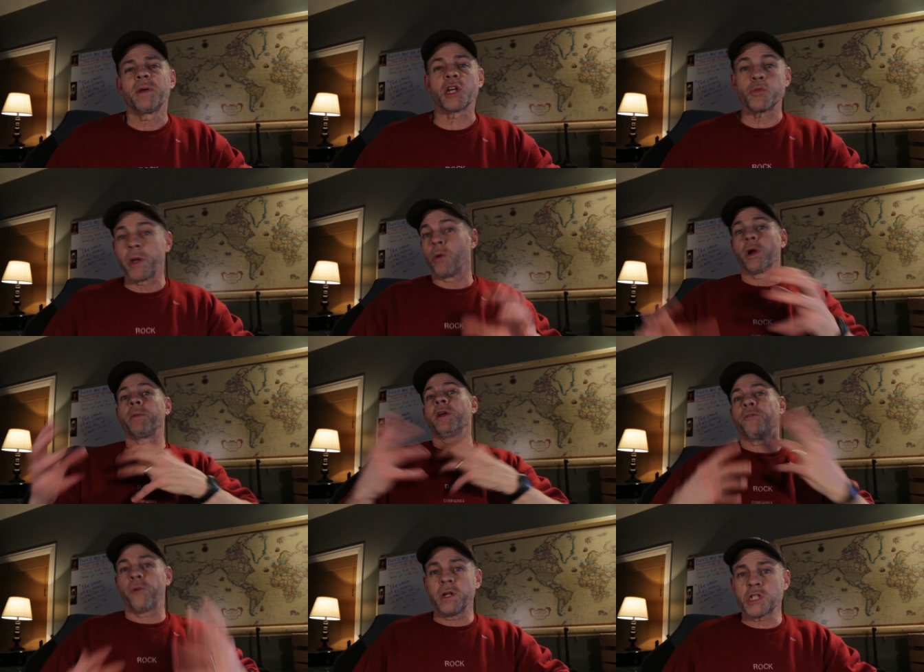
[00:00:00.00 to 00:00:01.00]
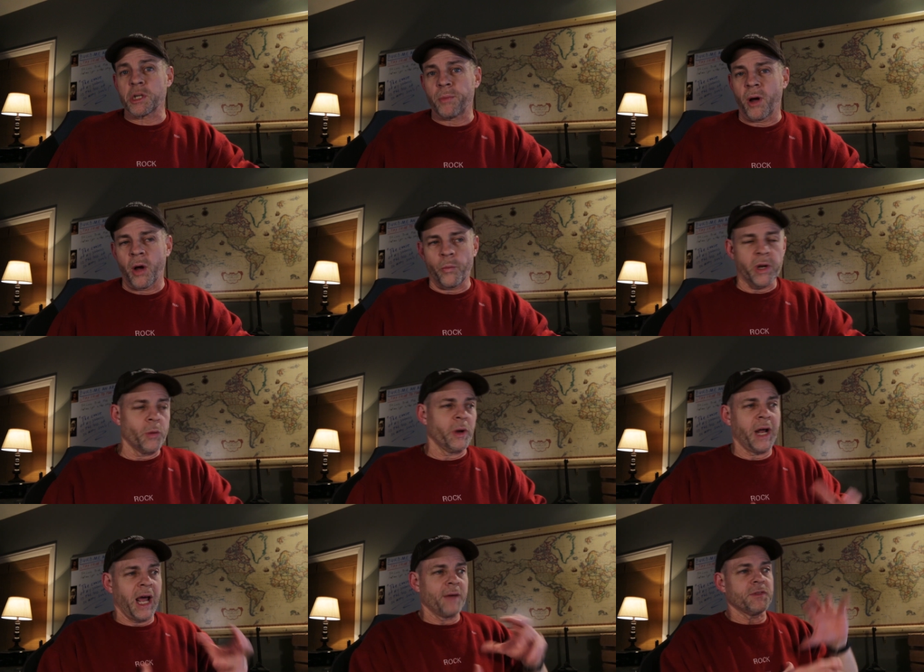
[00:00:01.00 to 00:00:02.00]
because we don't want to be infringed upon, we don't
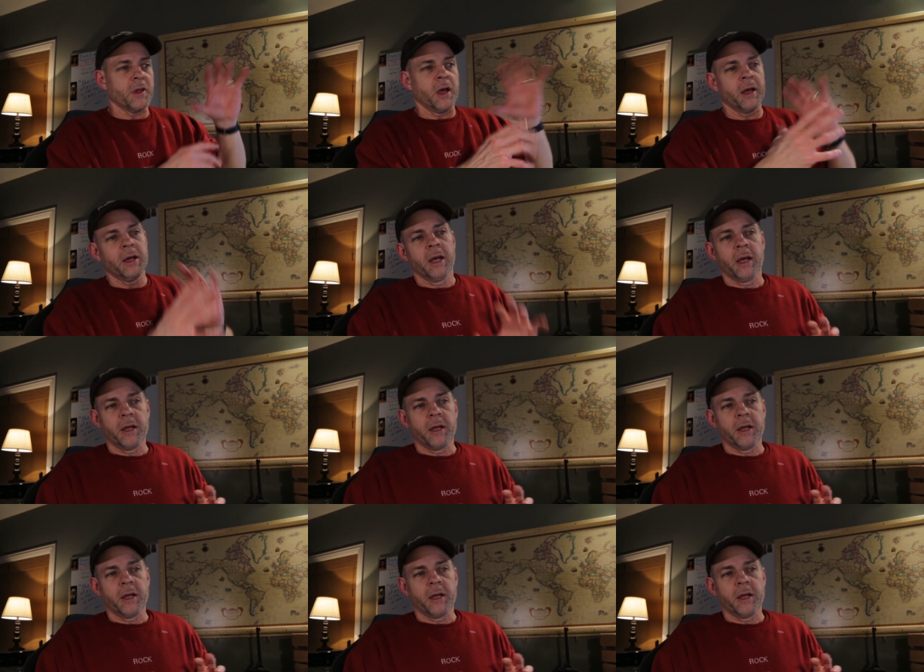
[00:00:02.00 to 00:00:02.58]
want to have to,